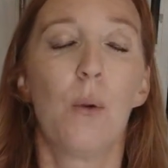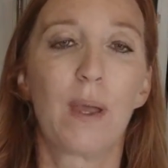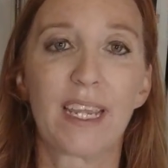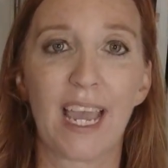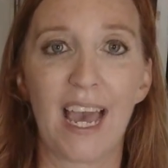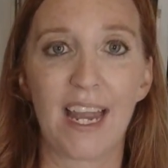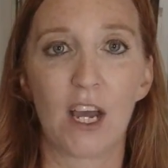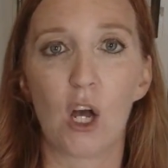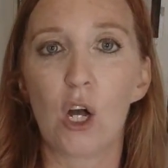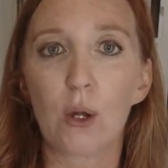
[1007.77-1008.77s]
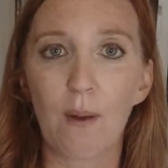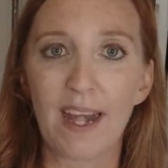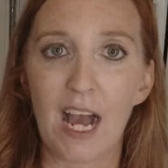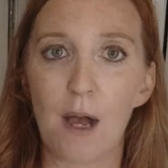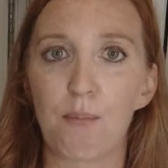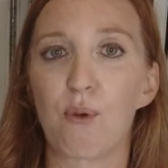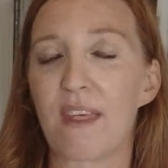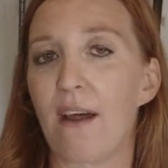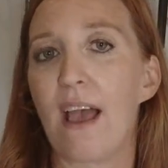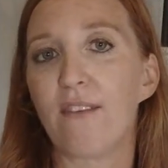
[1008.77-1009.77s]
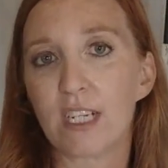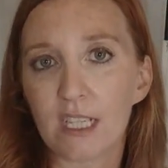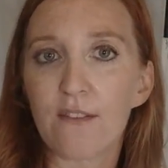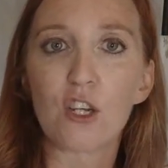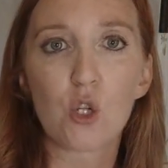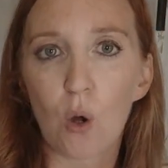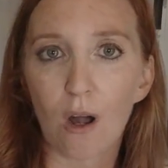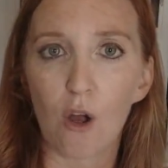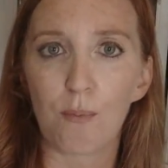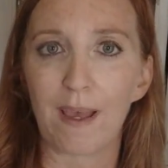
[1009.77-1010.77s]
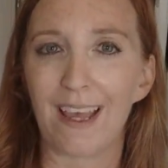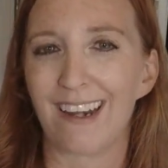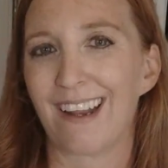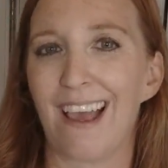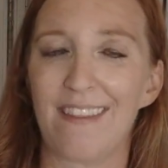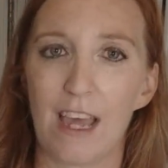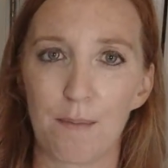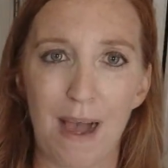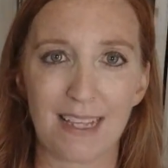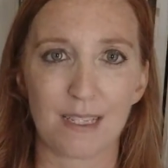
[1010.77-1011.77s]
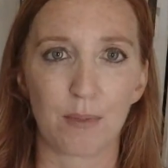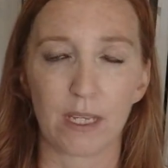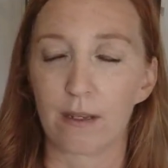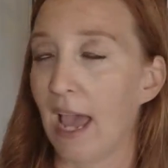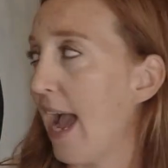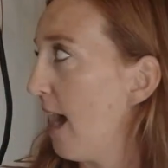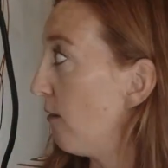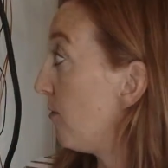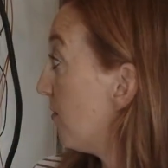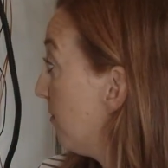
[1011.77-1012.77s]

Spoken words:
we can hook right up without having to leave a door open and then possibly have,